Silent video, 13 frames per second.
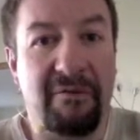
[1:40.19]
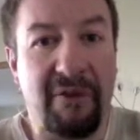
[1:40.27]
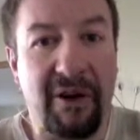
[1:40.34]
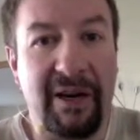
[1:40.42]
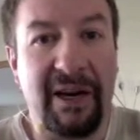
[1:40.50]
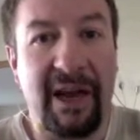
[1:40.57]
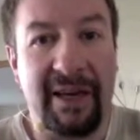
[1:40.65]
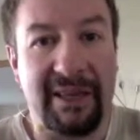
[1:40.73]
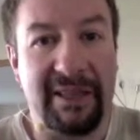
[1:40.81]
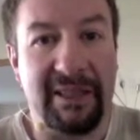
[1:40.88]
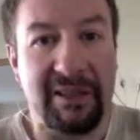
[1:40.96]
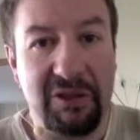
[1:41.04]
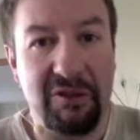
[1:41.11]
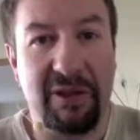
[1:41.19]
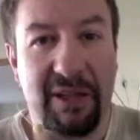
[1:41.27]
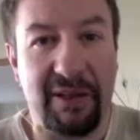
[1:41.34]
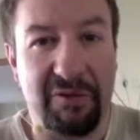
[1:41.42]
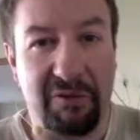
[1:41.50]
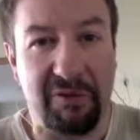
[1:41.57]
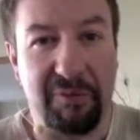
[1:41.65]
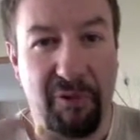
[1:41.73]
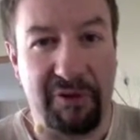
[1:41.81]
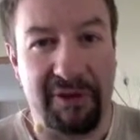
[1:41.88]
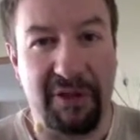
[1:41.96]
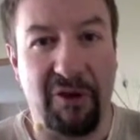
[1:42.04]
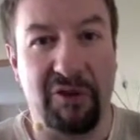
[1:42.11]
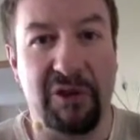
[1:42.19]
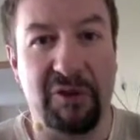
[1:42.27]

very likely that you can transpose the energy